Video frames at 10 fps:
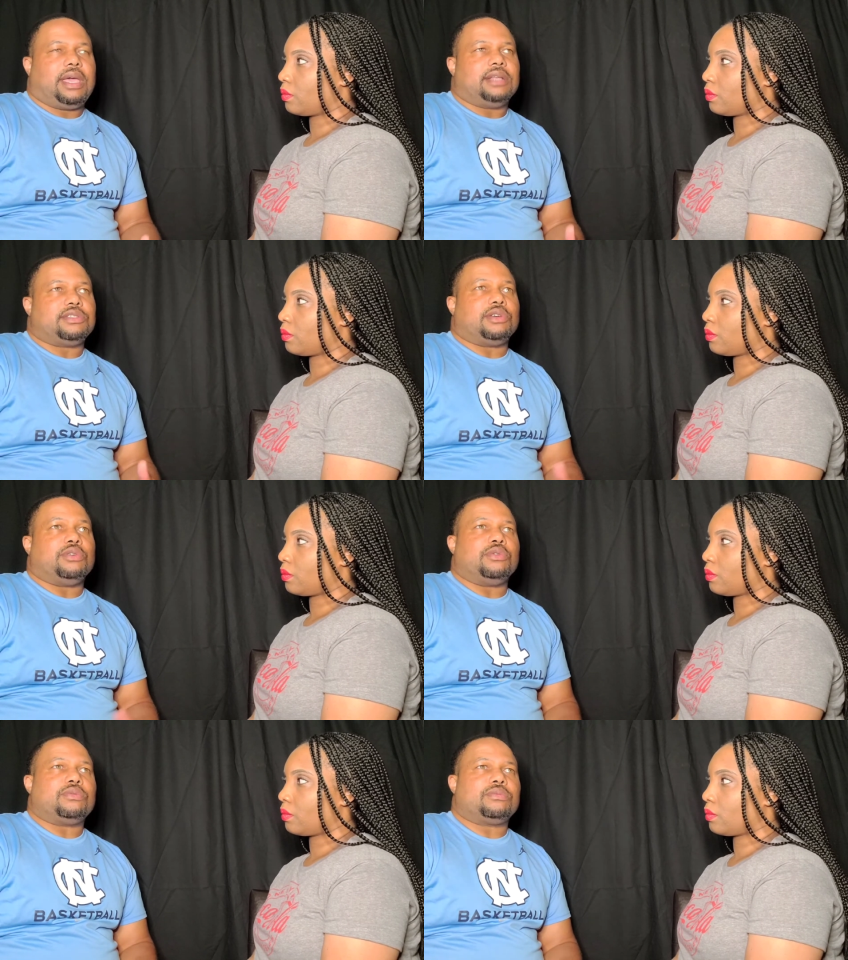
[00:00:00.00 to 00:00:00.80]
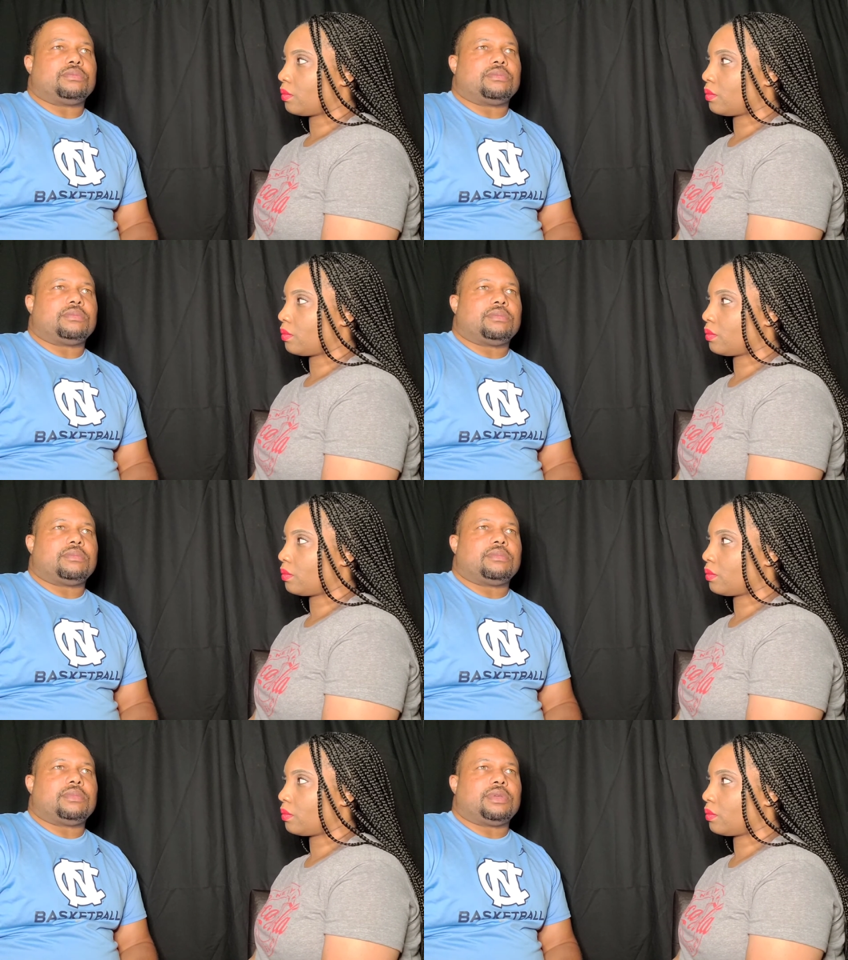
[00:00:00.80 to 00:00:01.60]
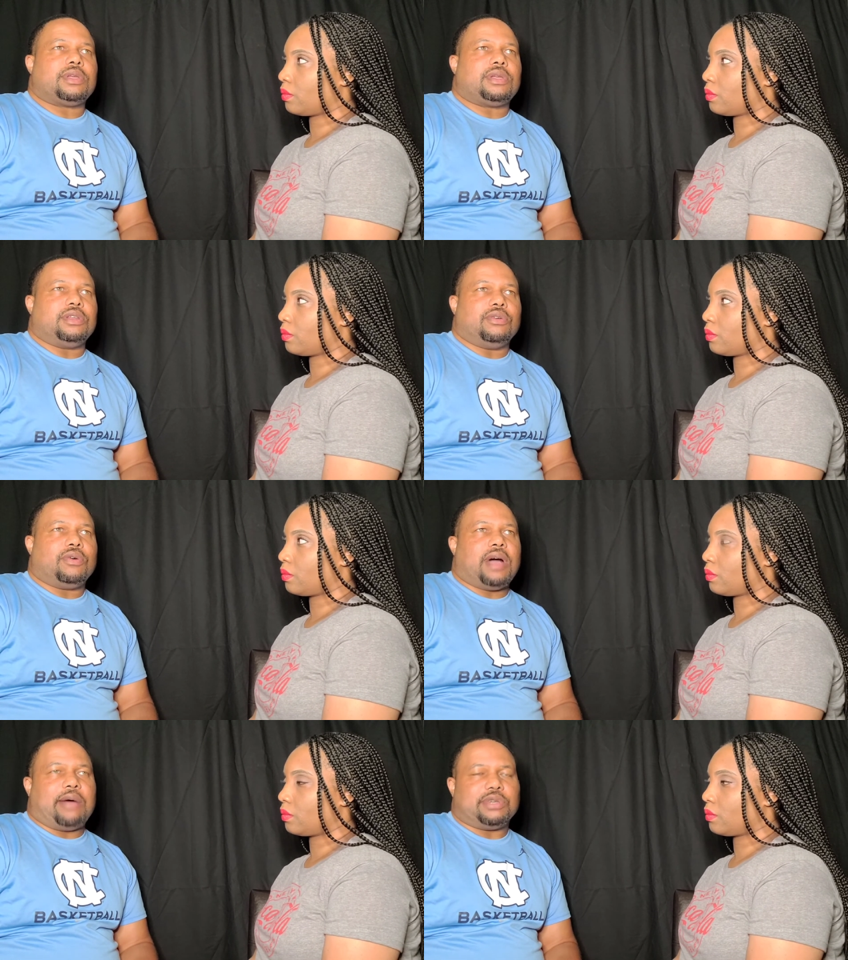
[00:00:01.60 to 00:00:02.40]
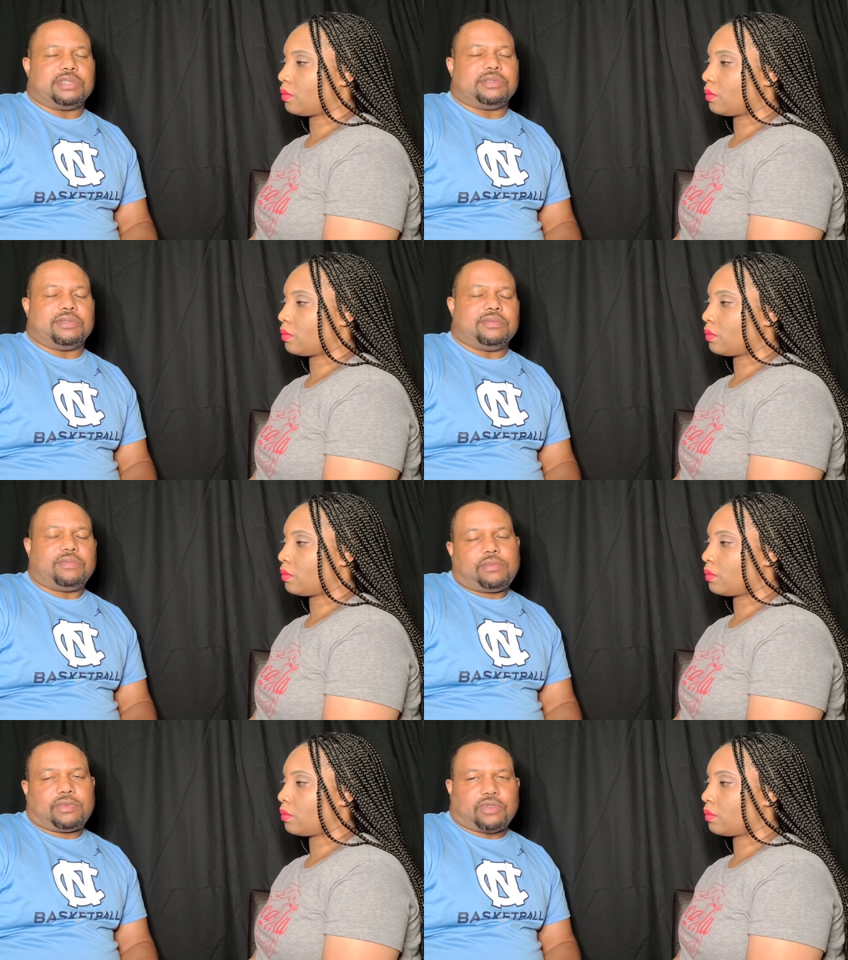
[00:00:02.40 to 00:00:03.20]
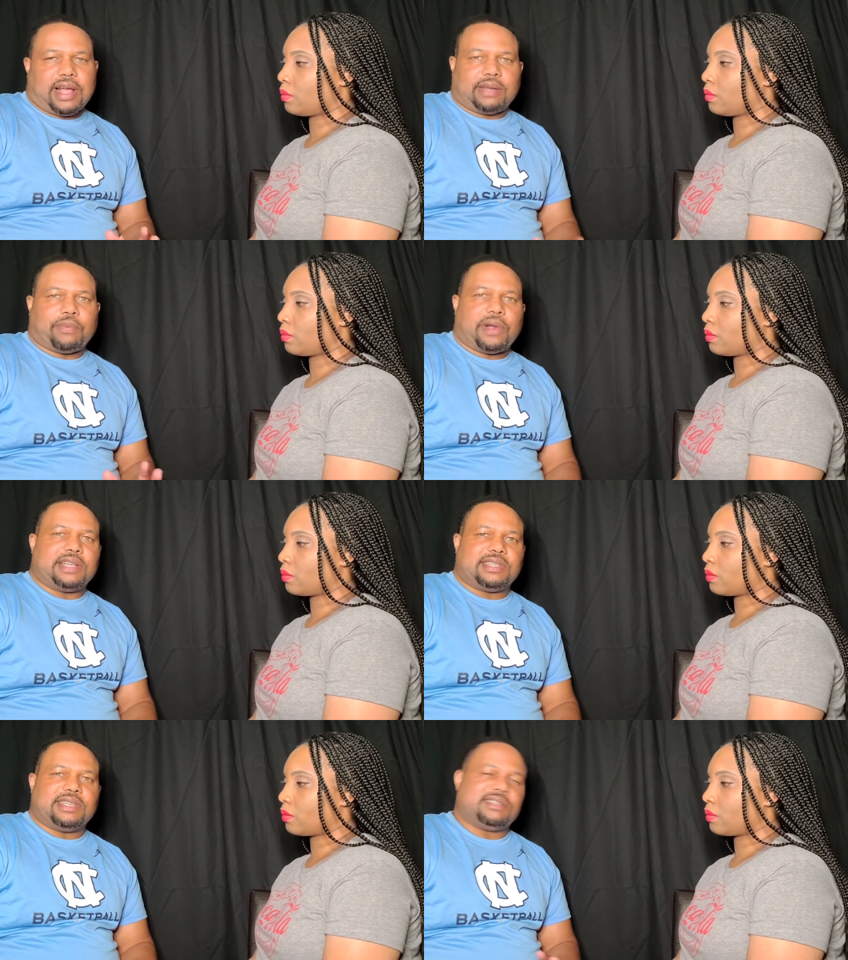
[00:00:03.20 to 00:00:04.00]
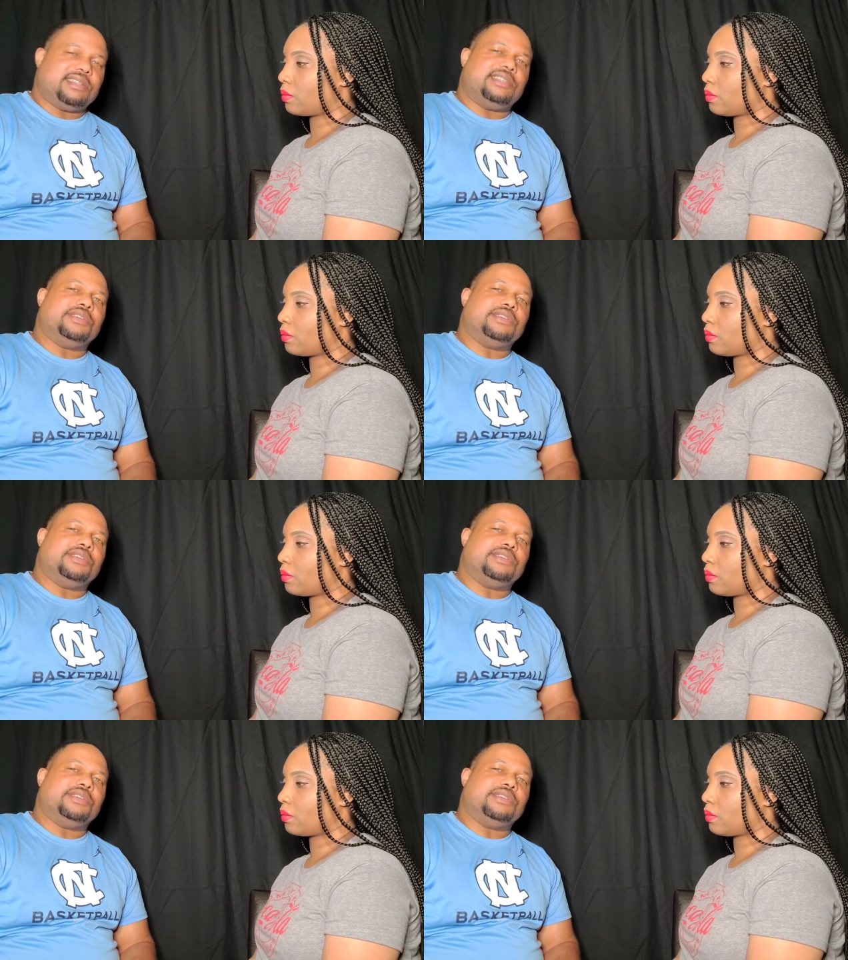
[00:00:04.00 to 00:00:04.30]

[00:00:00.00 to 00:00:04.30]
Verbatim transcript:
Speaker 1: So, you know, I was trying to process and